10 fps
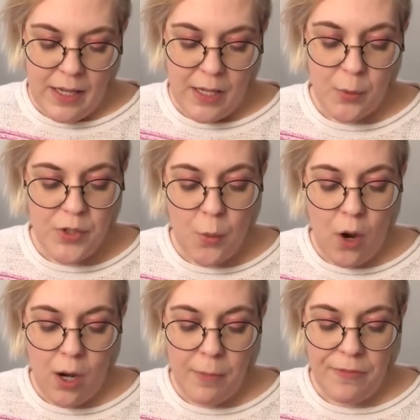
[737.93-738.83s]
It was a
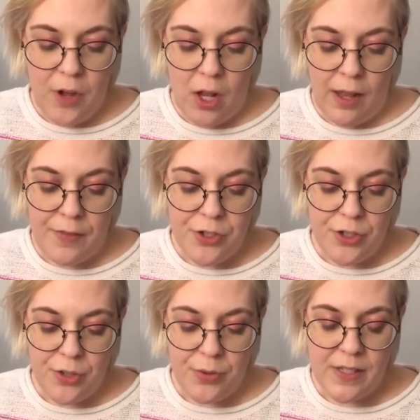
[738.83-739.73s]
warm fall
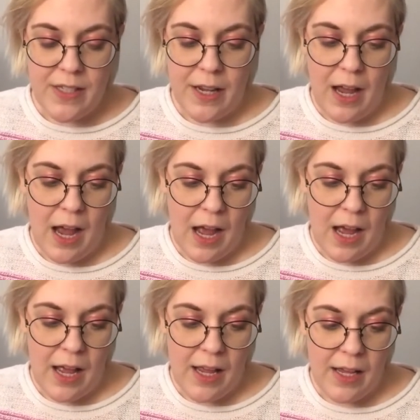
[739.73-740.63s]
afternoon, the sun
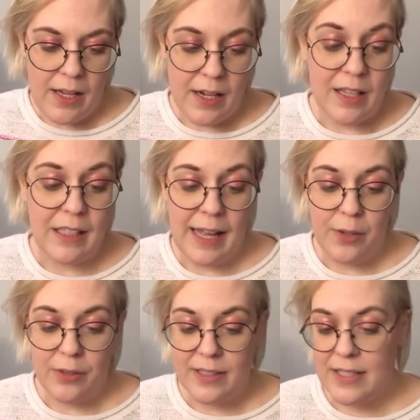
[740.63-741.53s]
high in a
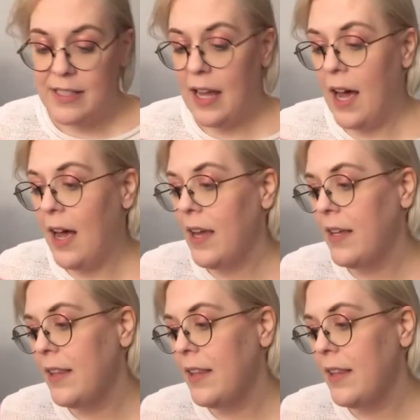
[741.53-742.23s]
cloudless sky.